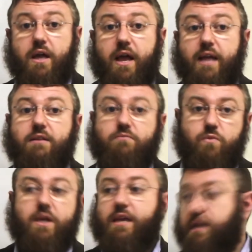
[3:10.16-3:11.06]
And
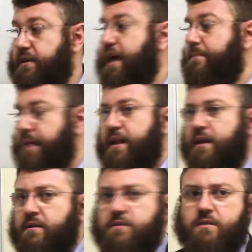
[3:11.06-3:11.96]
we came in
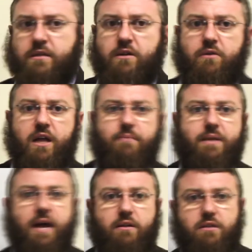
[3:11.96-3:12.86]
and
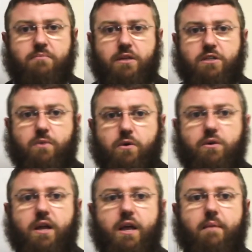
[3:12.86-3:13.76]
helped out as much as we
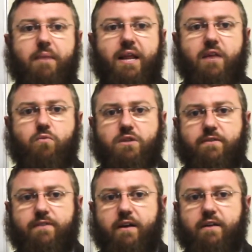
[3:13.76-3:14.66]
could, but it was
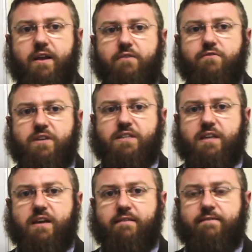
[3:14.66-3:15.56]
a very
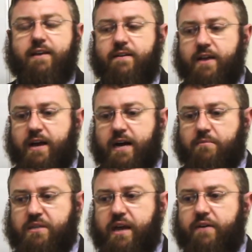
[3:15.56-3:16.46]
risky and a very
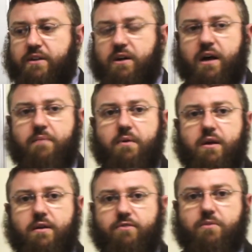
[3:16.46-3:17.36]
scary time
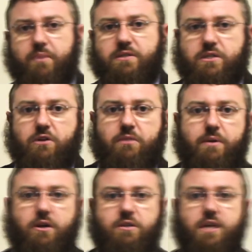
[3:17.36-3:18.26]
for the business owner,
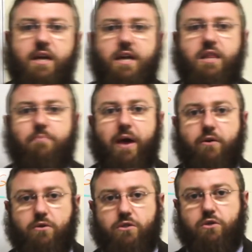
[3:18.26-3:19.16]
because the
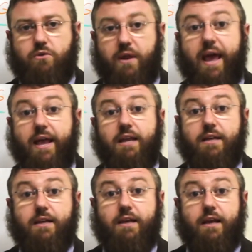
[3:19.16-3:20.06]
payroll's due today,
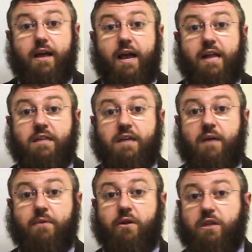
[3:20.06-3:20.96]
and
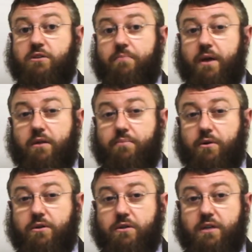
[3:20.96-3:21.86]
unless you pay your
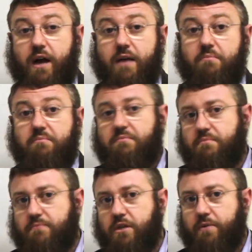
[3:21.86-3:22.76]
employees on time,
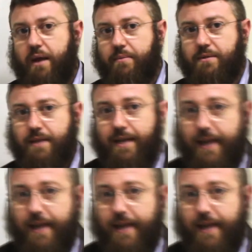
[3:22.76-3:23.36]
you know what happens.